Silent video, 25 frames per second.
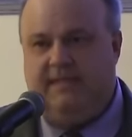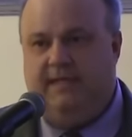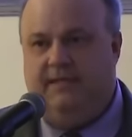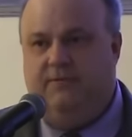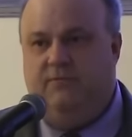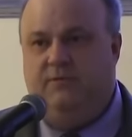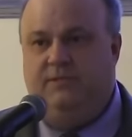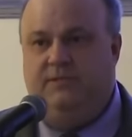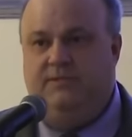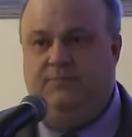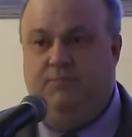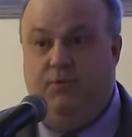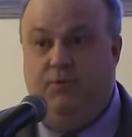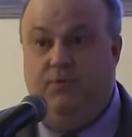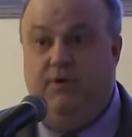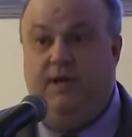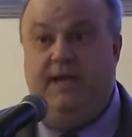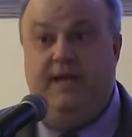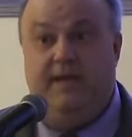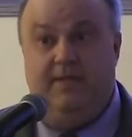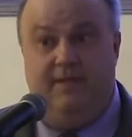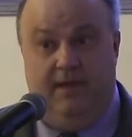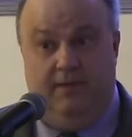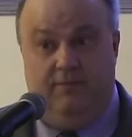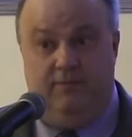that it was
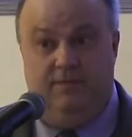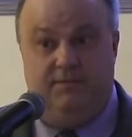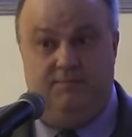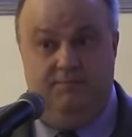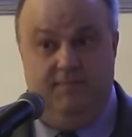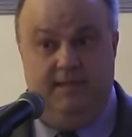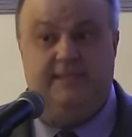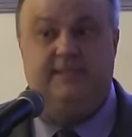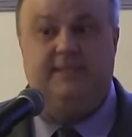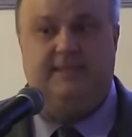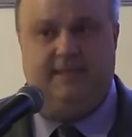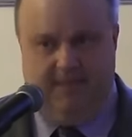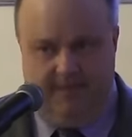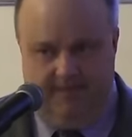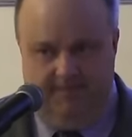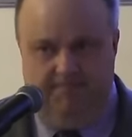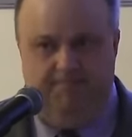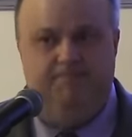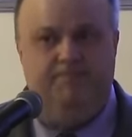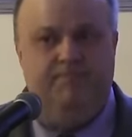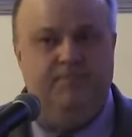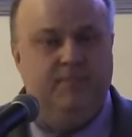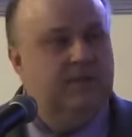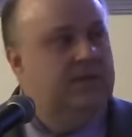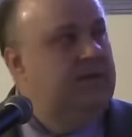Maria that was missing.
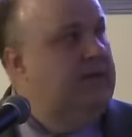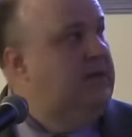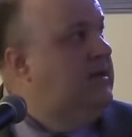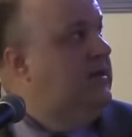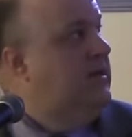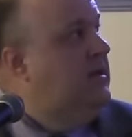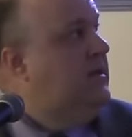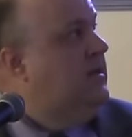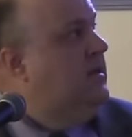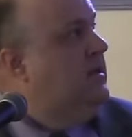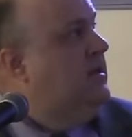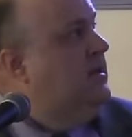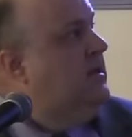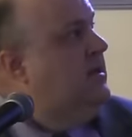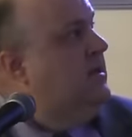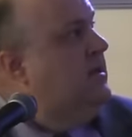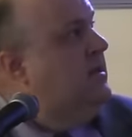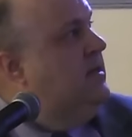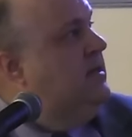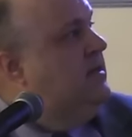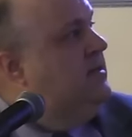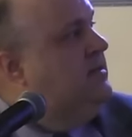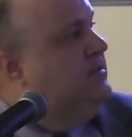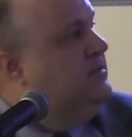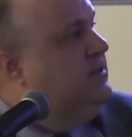
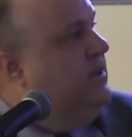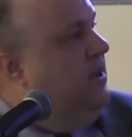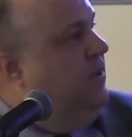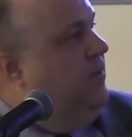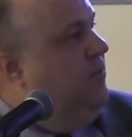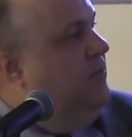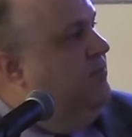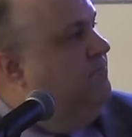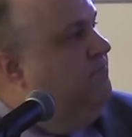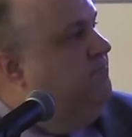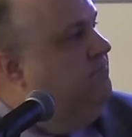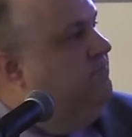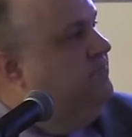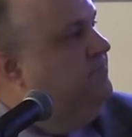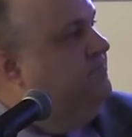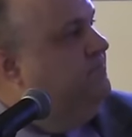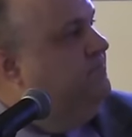So,